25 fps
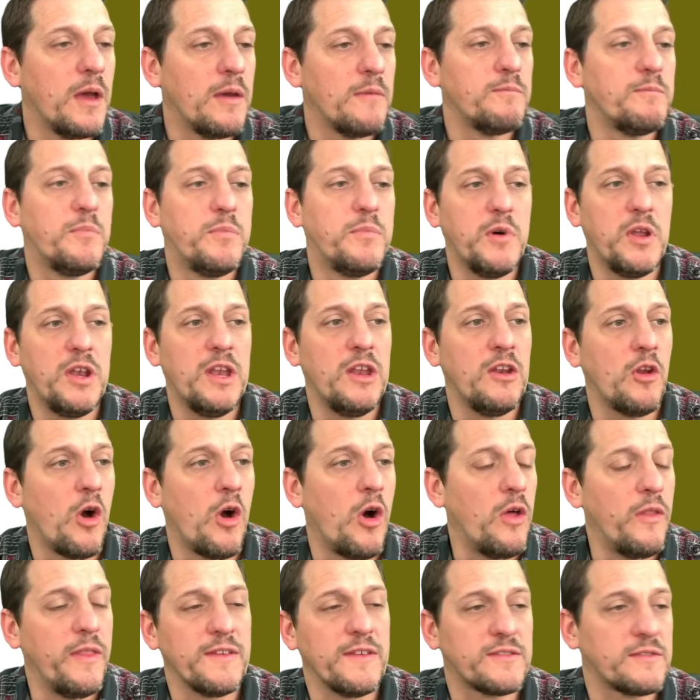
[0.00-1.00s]
put in
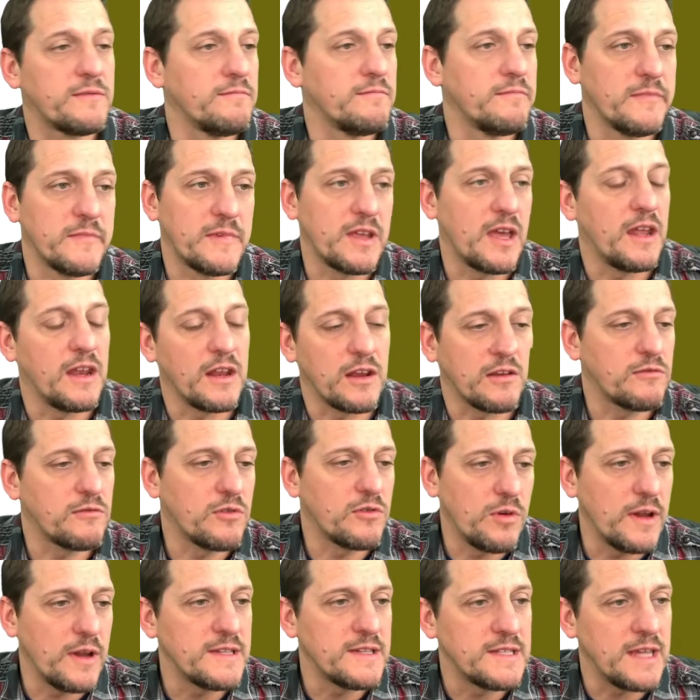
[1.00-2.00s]
all this kind of
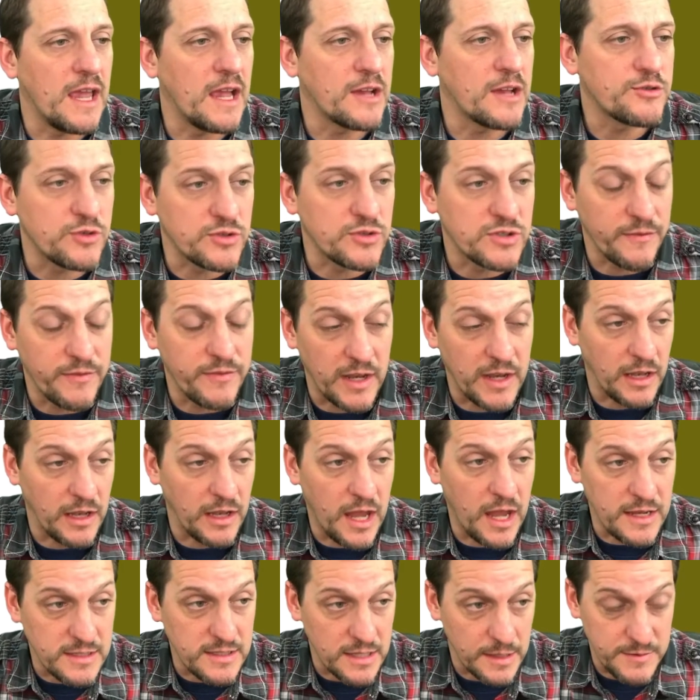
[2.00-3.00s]
crazy extra stuff that a lot
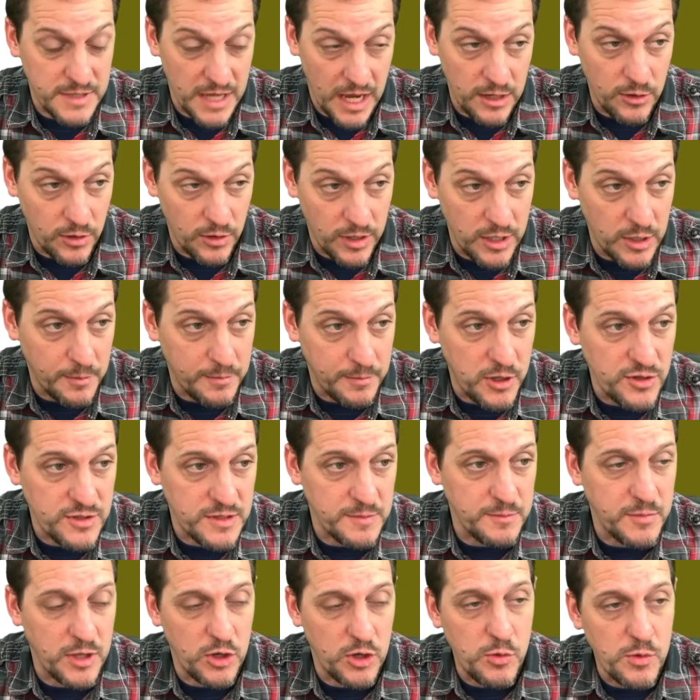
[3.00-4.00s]
of times I don't end up using.
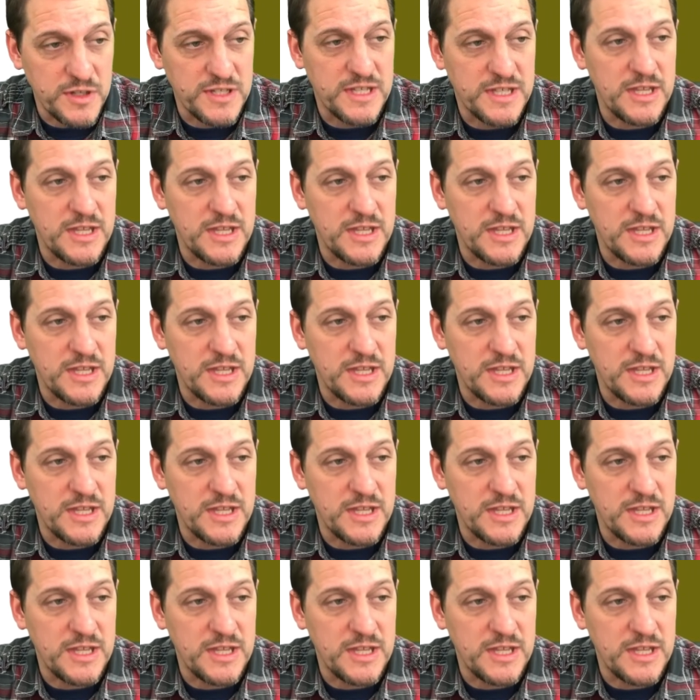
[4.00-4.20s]
But who is the